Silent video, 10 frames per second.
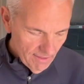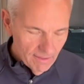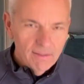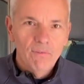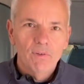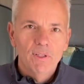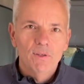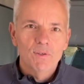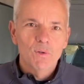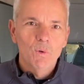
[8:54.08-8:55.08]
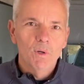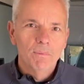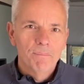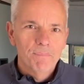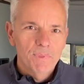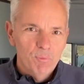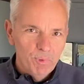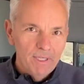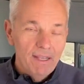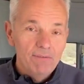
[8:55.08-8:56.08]
Definitely looks cool. They're
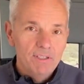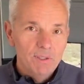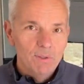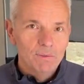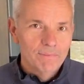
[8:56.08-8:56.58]
pretty heavy too.